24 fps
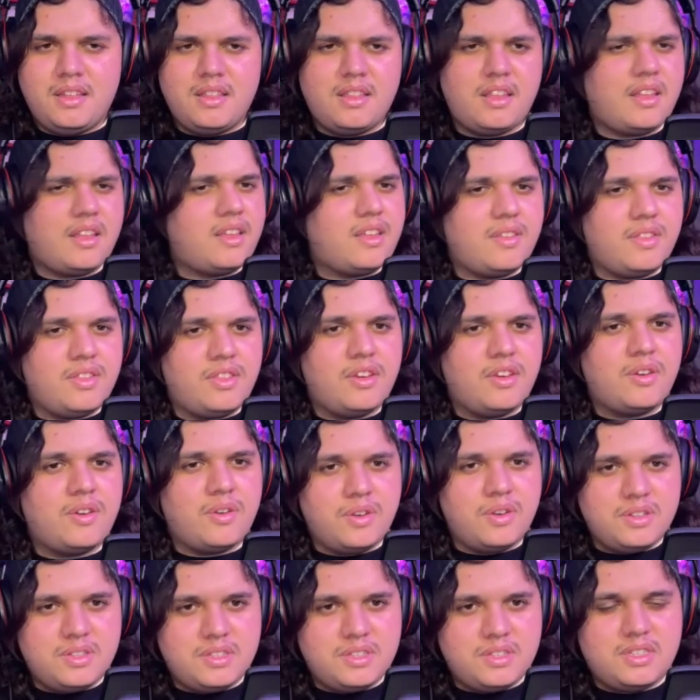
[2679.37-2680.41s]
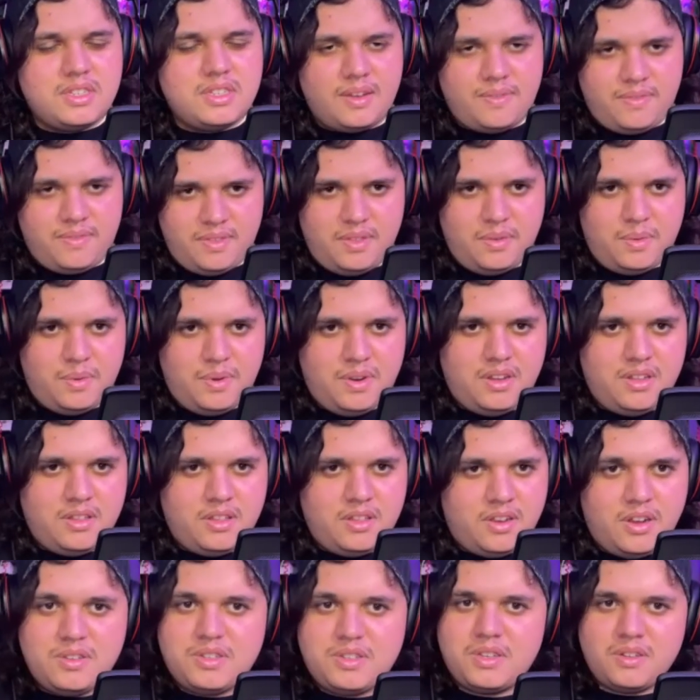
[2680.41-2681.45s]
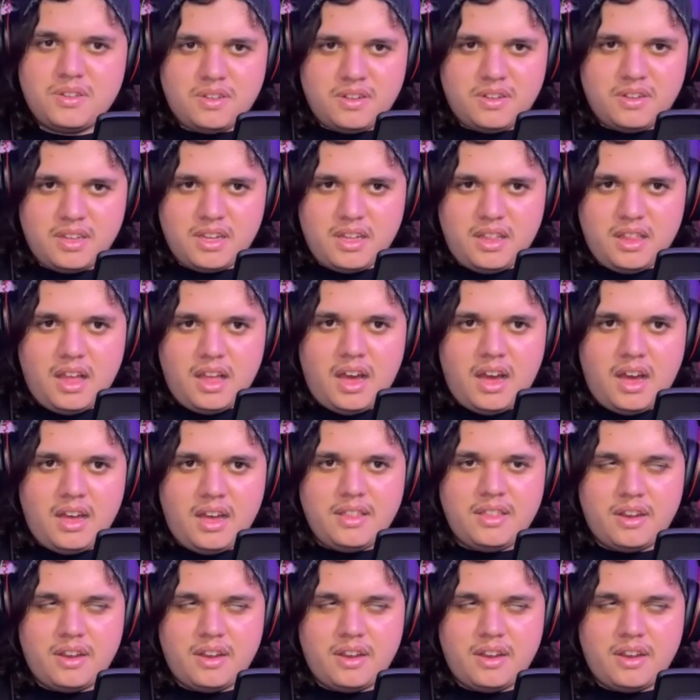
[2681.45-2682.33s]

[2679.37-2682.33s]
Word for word: like the good stuff in the world. They're also learning a lot.